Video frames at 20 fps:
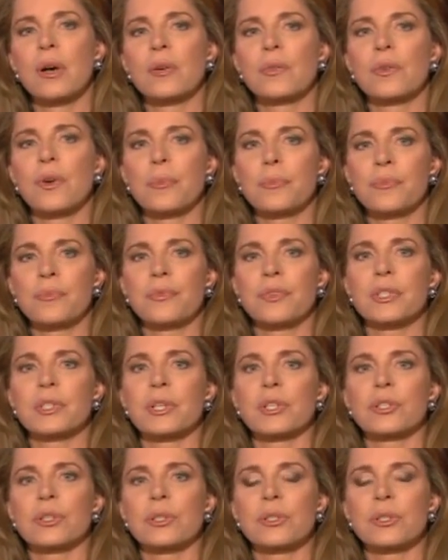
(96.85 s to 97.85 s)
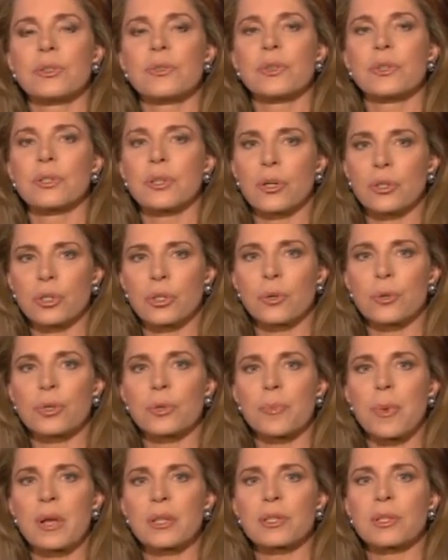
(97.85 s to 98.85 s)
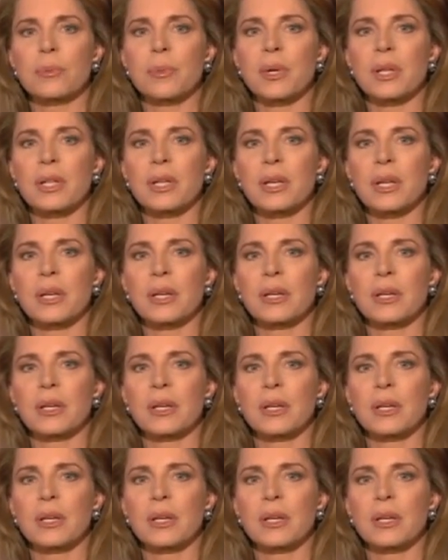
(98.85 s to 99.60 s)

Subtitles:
from Physicians for Social Responsibility.